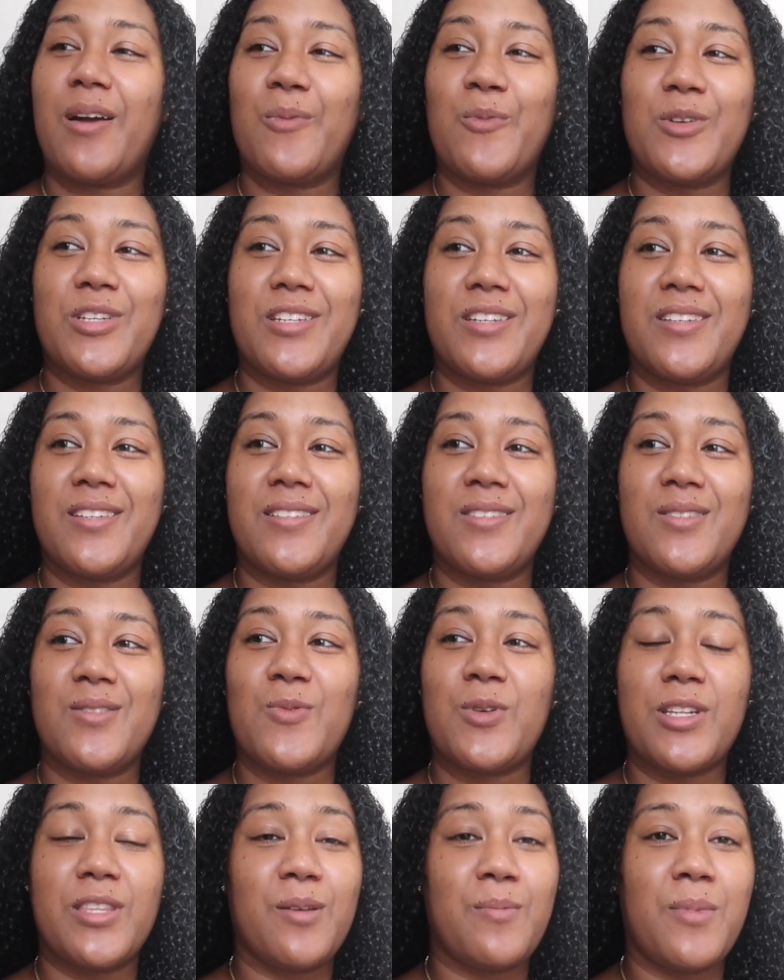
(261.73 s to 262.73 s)
which is
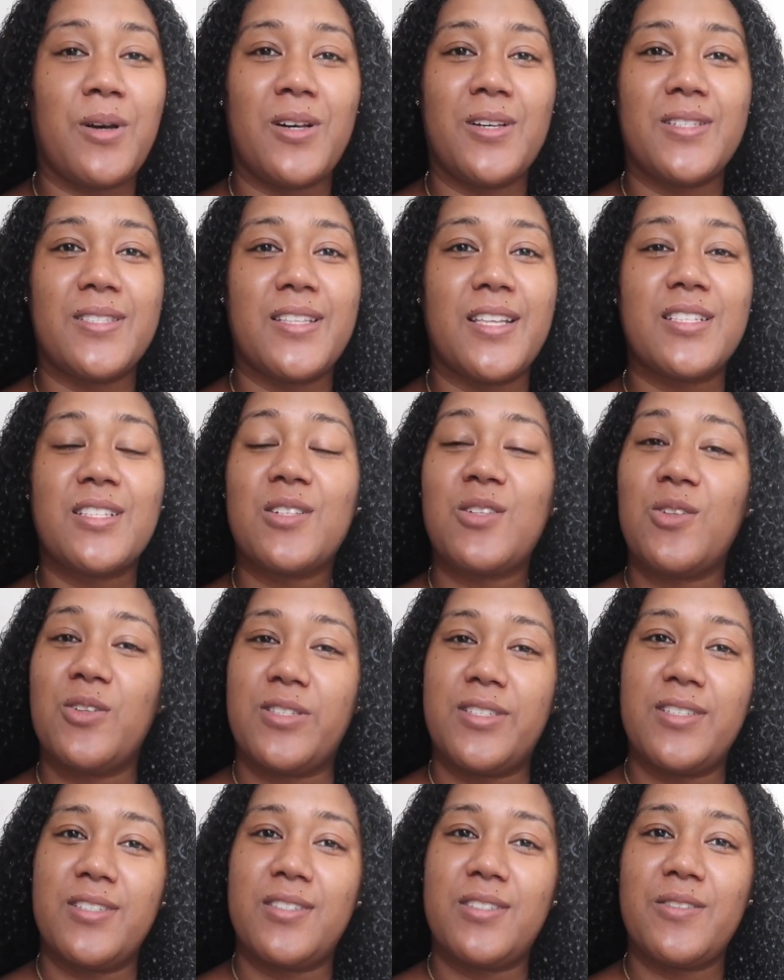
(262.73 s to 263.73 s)
one of the malls that's
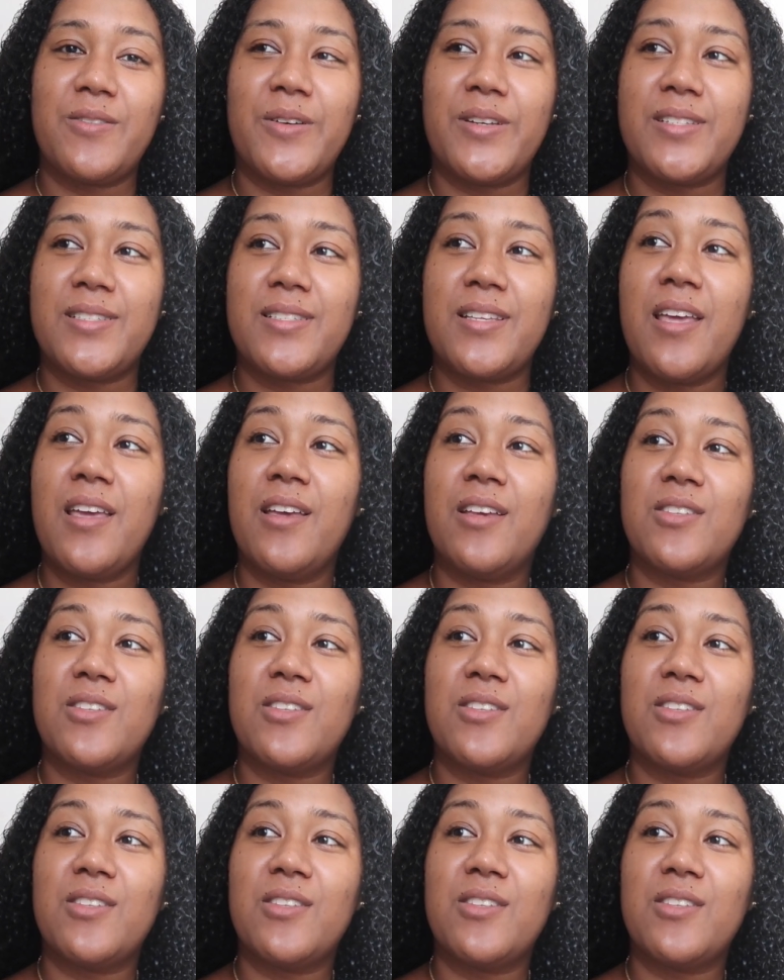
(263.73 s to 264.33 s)
closest to us.